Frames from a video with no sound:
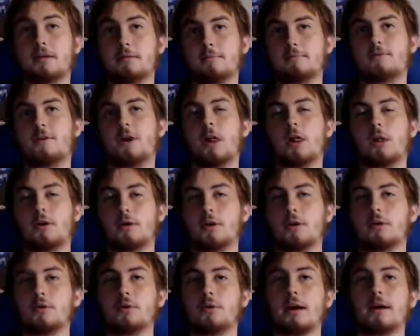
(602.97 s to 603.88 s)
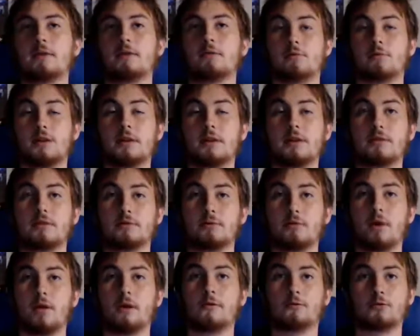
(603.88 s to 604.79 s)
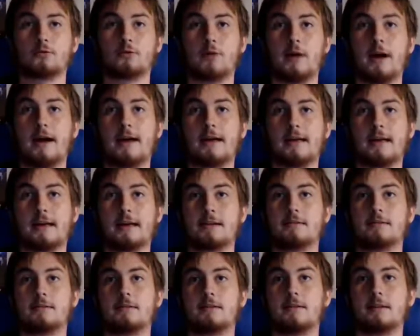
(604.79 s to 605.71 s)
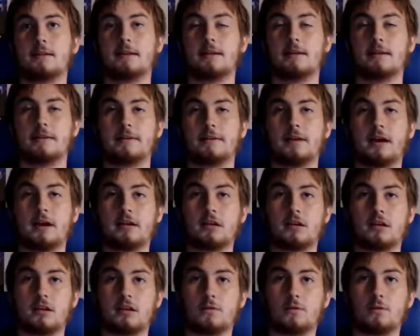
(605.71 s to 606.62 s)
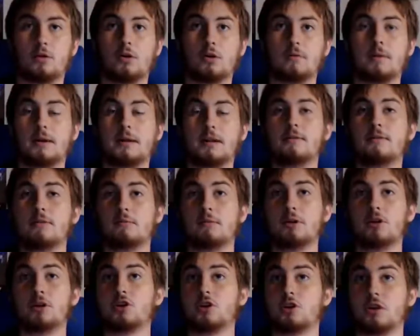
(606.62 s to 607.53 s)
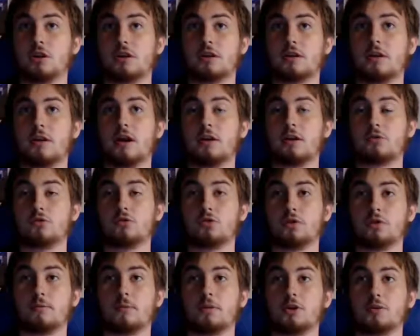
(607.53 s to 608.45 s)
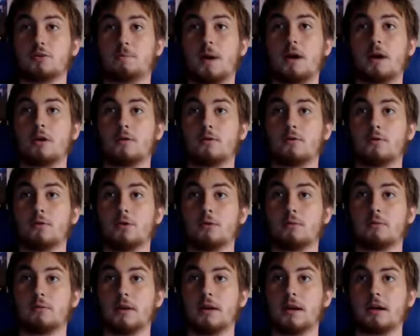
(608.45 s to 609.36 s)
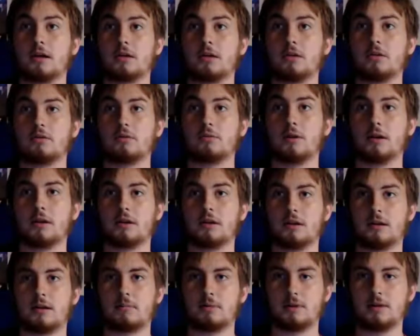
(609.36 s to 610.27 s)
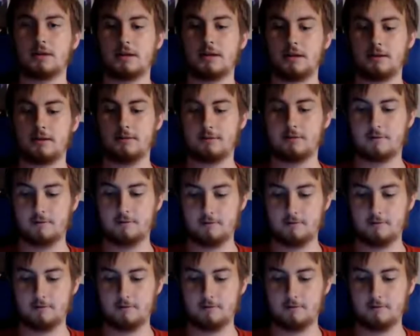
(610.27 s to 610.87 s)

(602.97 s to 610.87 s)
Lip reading: to follow into a really rough track at Texas for him. And even Michigan's not usually much better for him the next 2 races, I believe.